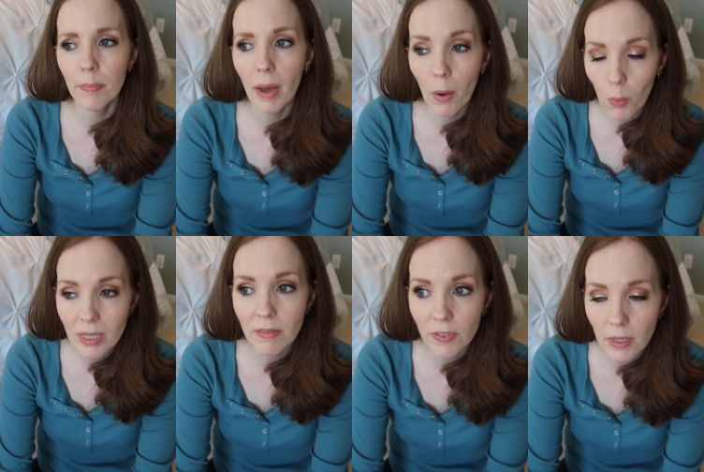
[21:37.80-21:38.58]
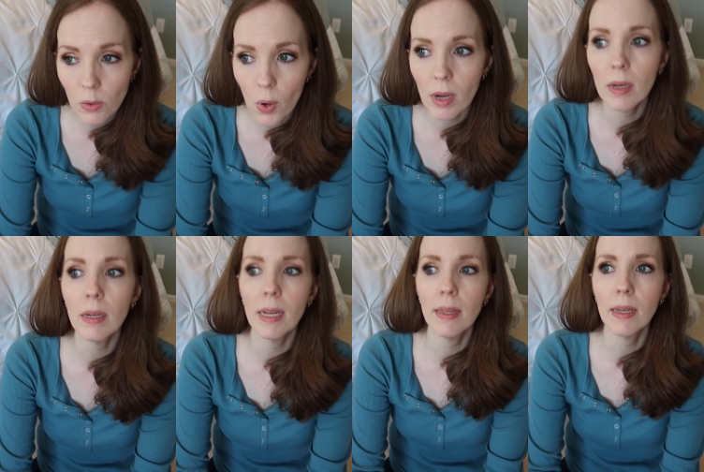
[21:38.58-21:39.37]
I wasn't feeling well,
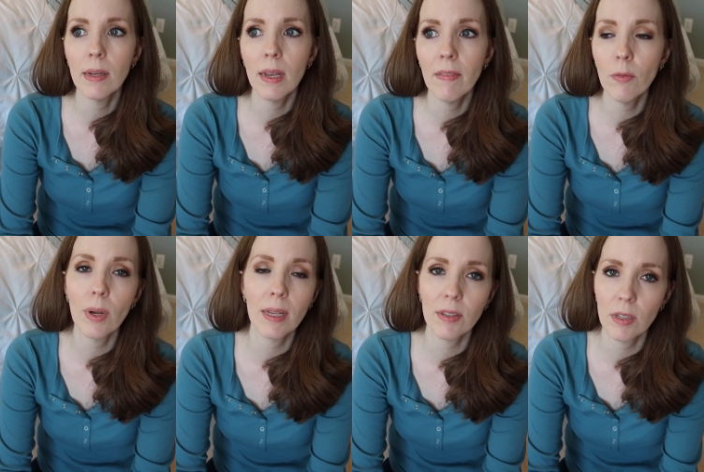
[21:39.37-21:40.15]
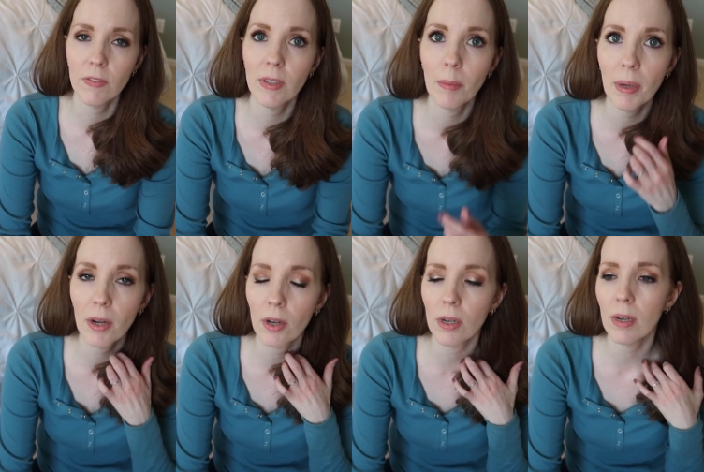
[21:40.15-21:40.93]
and then even when I started feeling
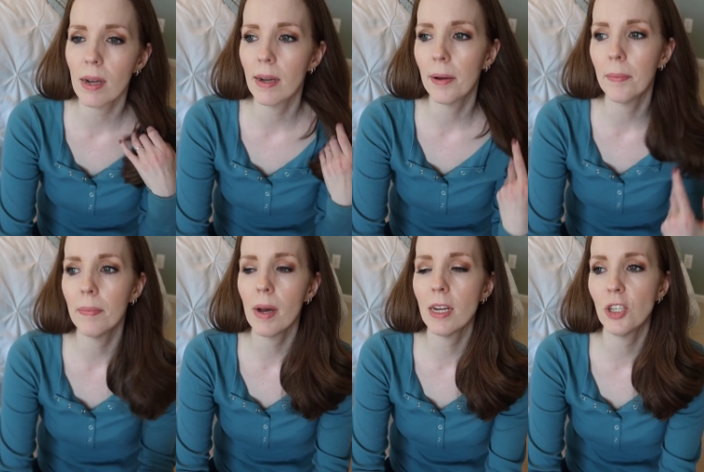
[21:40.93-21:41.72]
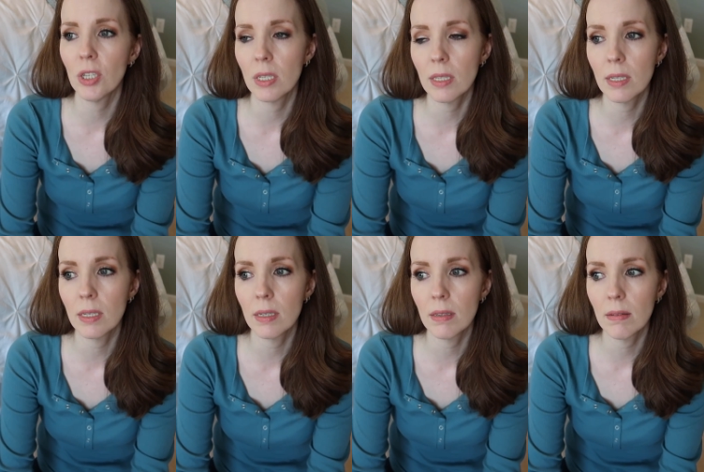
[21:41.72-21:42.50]
better, um, I
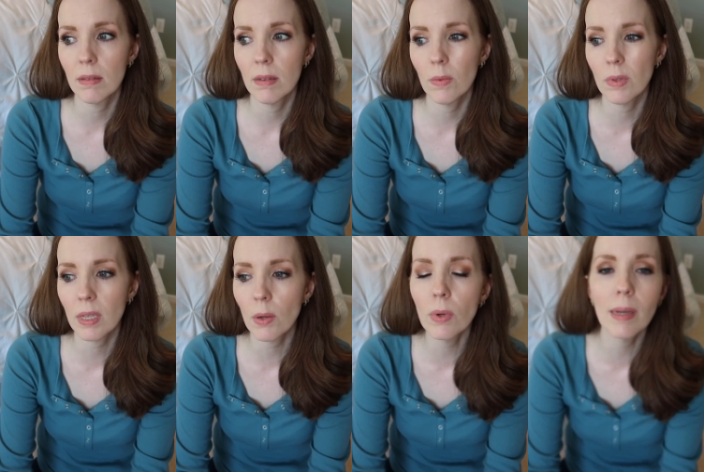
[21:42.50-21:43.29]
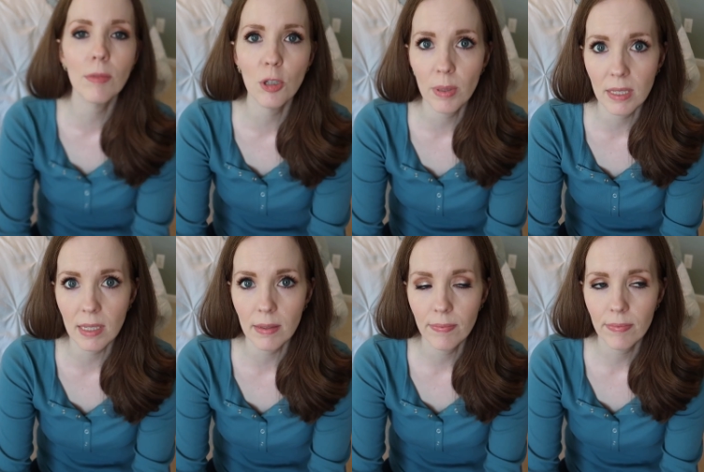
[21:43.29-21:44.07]
just was like, well, I'm too
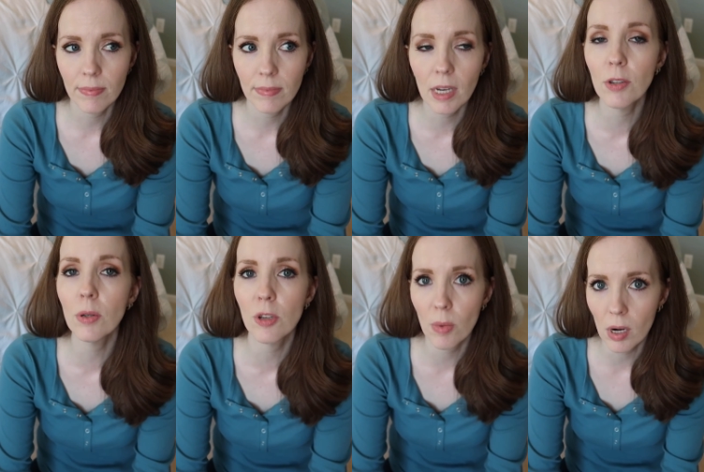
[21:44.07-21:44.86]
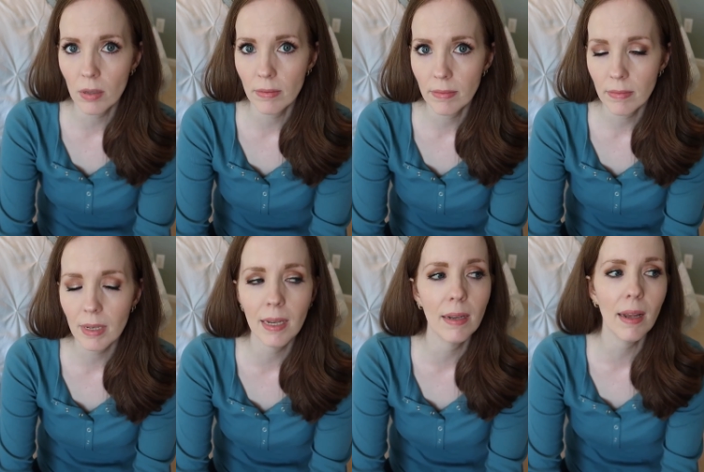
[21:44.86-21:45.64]
busy. I'll do it tomorrow.
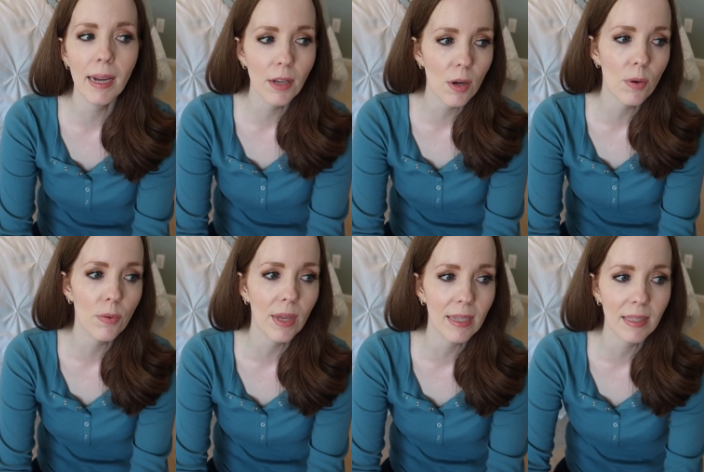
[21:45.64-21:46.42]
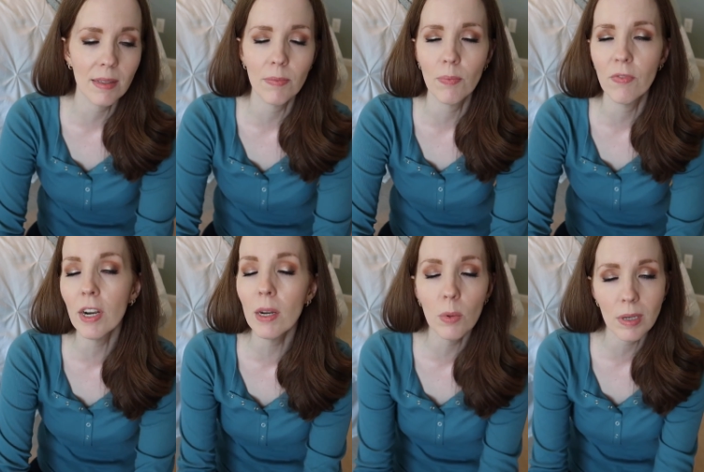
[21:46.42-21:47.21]
And I know that's the
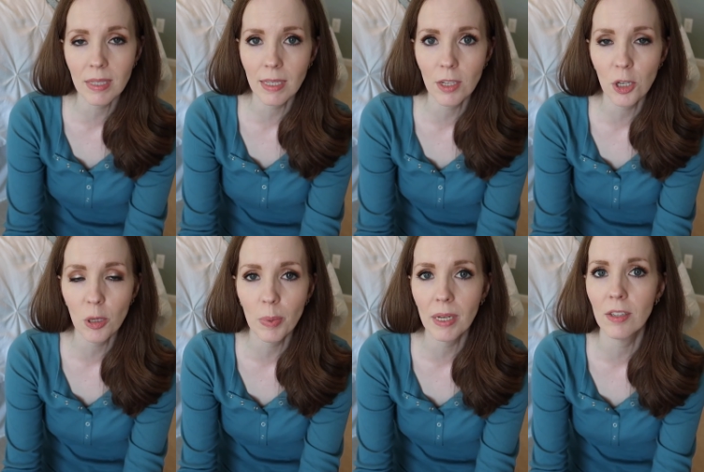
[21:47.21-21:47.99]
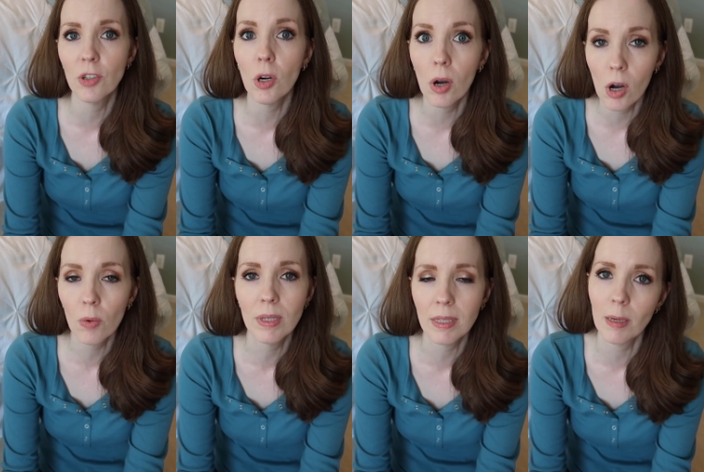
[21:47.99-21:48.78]
very worst thing to do because you're
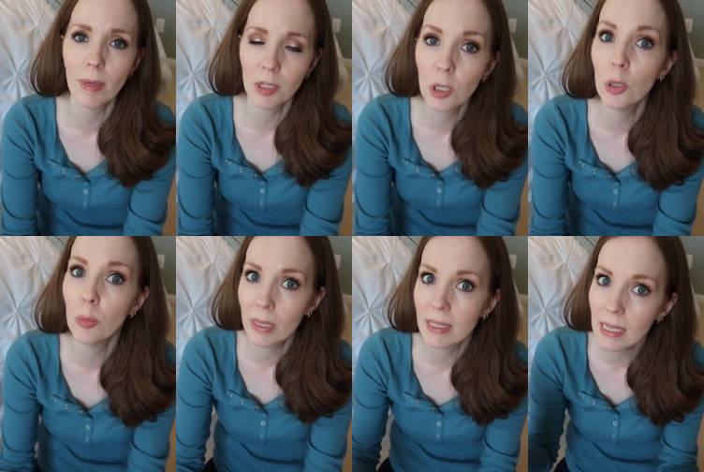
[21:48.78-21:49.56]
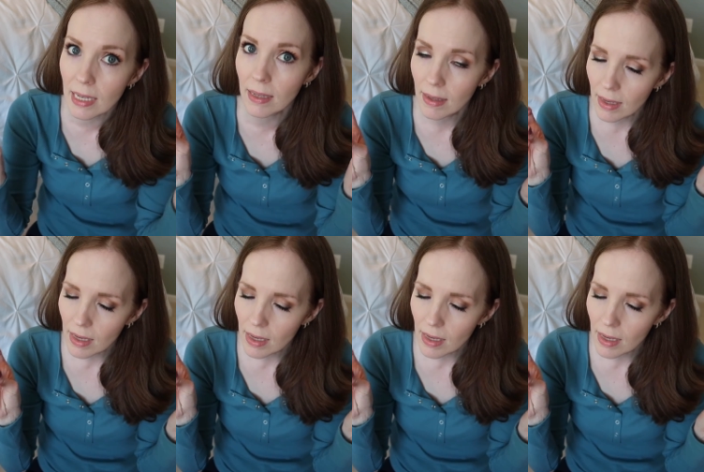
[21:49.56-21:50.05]
always gonna be too busy